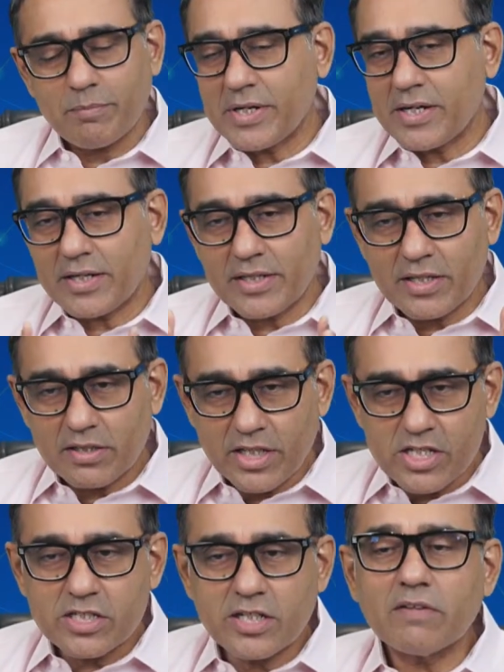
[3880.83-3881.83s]
But
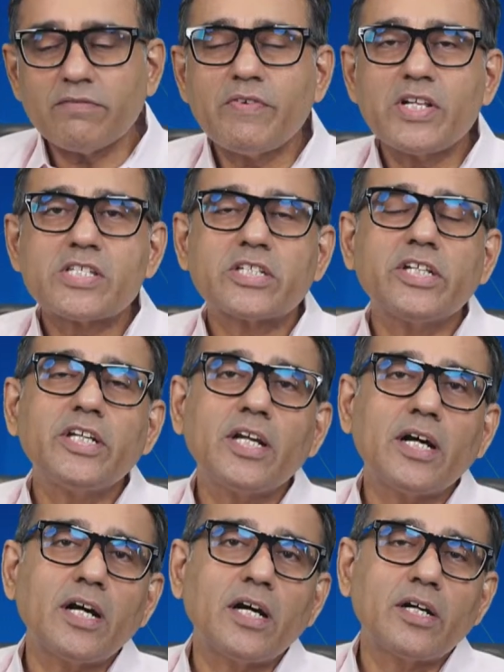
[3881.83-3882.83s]
this year we will see
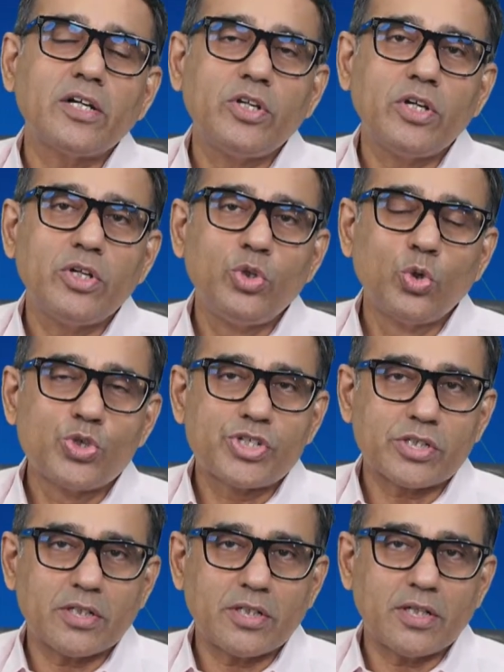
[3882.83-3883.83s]
huge